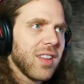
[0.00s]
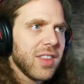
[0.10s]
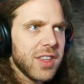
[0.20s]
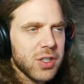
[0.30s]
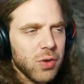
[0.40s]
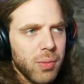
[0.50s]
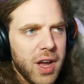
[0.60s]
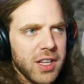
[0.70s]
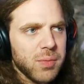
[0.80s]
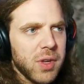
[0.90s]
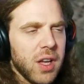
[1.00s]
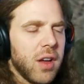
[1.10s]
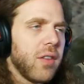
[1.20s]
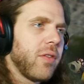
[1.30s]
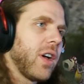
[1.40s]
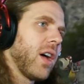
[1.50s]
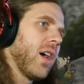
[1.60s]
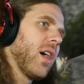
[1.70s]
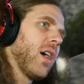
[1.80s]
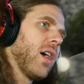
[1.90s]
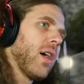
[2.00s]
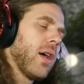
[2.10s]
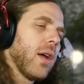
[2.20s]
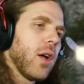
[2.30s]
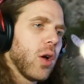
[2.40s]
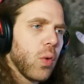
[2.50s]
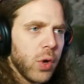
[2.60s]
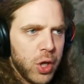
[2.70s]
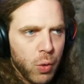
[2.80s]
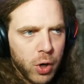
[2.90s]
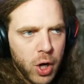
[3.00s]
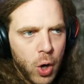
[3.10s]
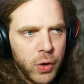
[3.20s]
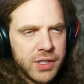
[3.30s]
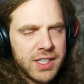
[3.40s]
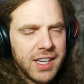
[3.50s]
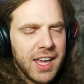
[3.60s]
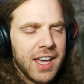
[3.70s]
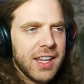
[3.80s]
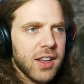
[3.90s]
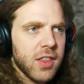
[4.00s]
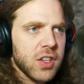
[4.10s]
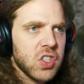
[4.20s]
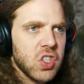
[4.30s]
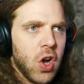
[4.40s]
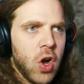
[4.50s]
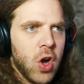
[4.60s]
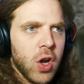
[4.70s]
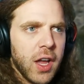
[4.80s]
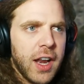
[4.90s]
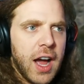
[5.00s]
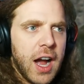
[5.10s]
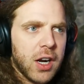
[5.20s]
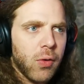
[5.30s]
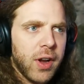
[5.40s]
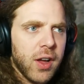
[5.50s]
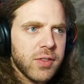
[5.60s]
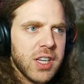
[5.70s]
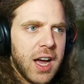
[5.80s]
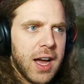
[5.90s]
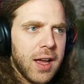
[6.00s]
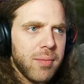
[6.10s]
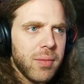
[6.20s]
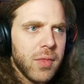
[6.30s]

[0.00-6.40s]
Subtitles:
This reminds me of when you were going to get the song in Ocarina of Time,